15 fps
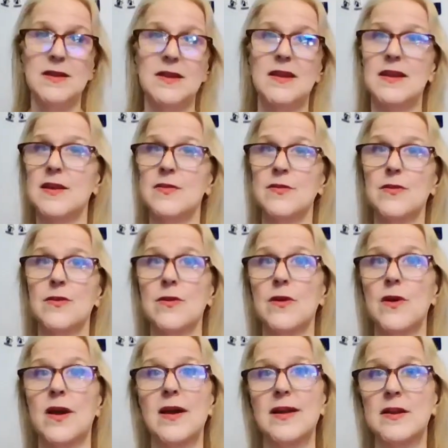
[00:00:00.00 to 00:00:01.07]

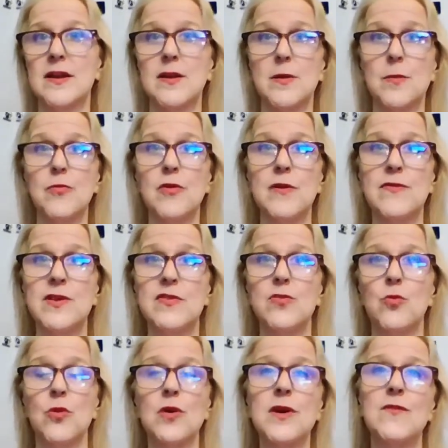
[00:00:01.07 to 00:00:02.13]
either in a previous
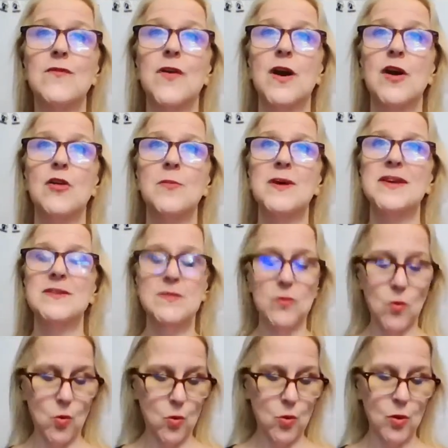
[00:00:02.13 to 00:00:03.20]
work environment
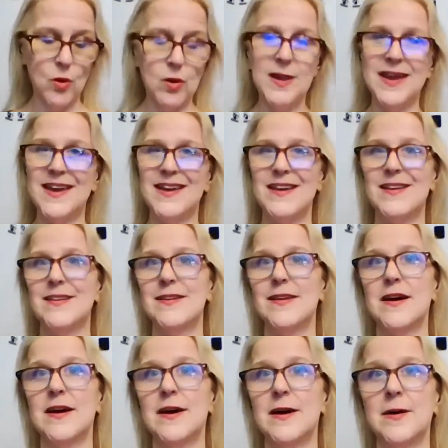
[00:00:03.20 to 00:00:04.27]
or
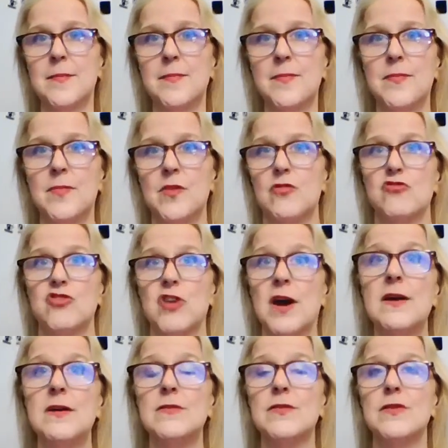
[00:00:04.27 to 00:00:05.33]
in their
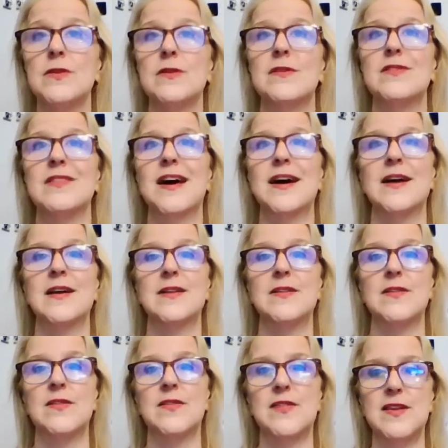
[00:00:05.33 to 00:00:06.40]
childhood, that
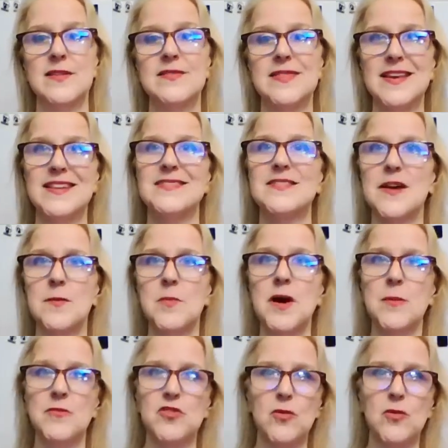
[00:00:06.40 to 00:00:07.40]
these things come up.